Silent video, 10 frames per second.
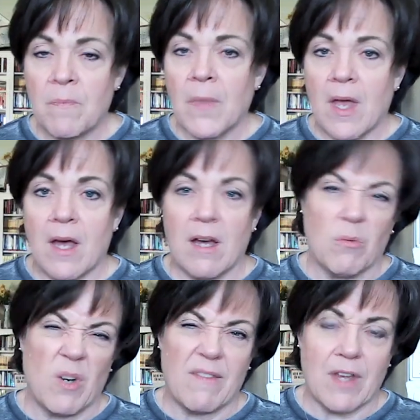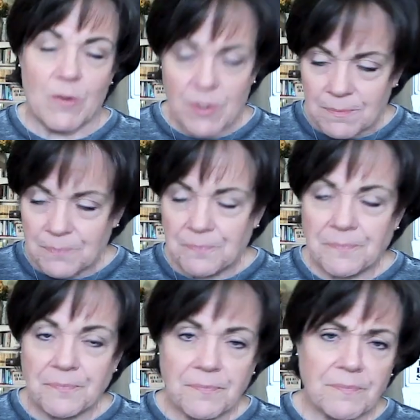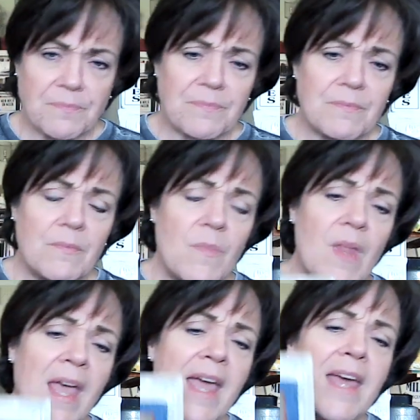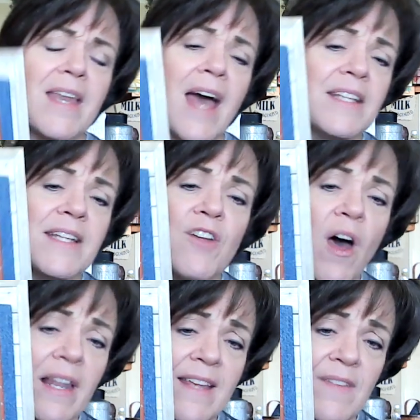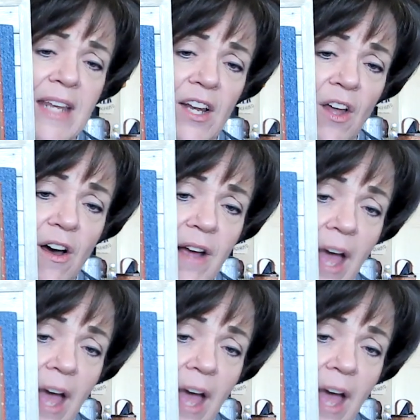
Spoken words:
one of those. And I did not leave it in long.